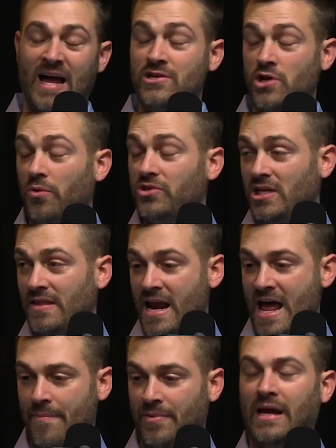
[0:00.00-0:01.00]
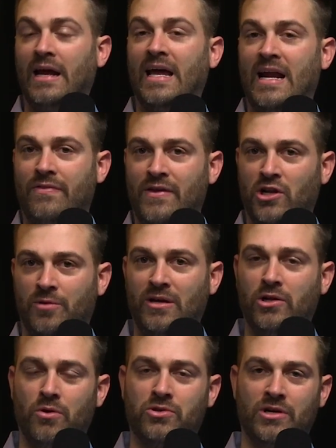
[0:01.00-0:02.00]
I don't see that happening again. I think it'll
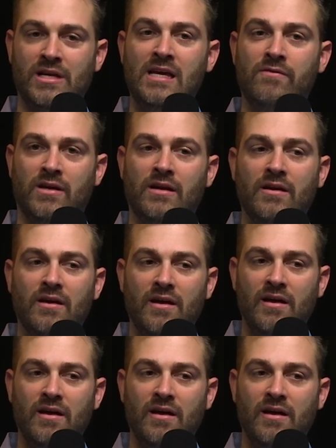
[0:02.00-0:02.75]
be closer to even.